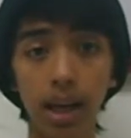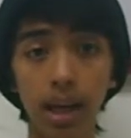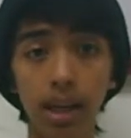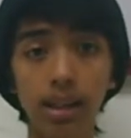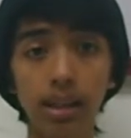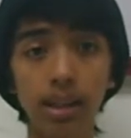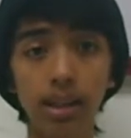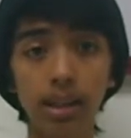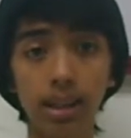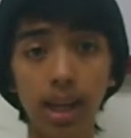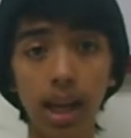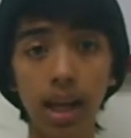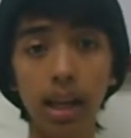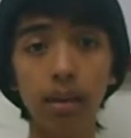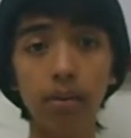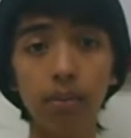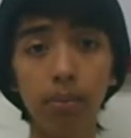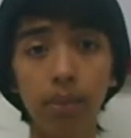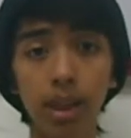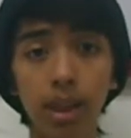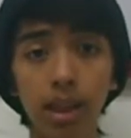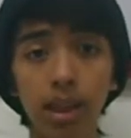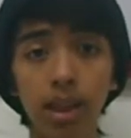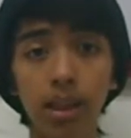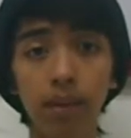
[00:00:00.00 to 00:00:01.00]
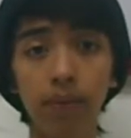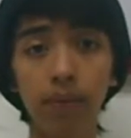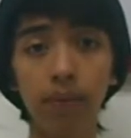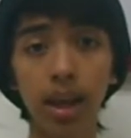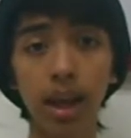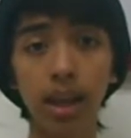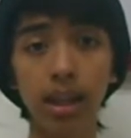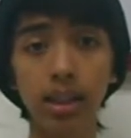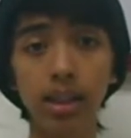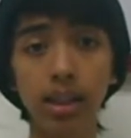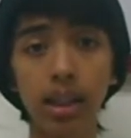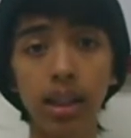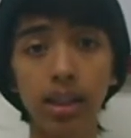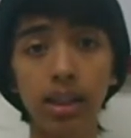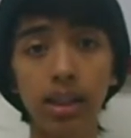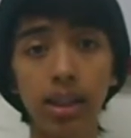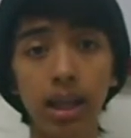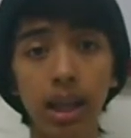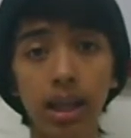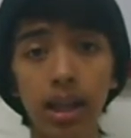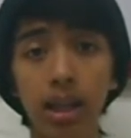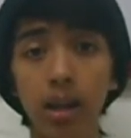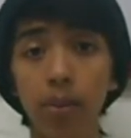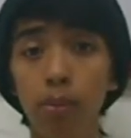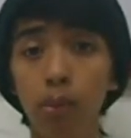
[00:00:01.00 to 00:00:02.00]
and sent by the devices
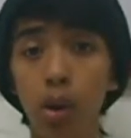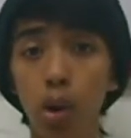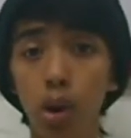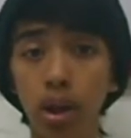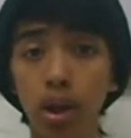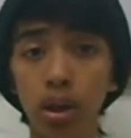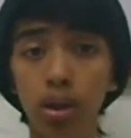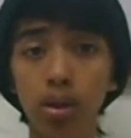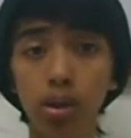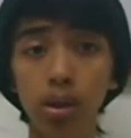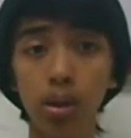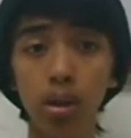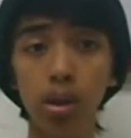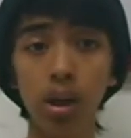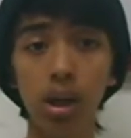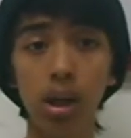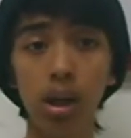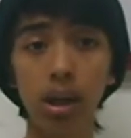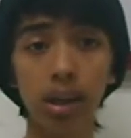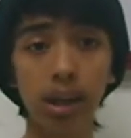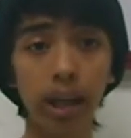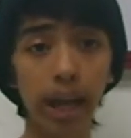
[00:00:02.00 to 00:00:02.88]
like the monitor,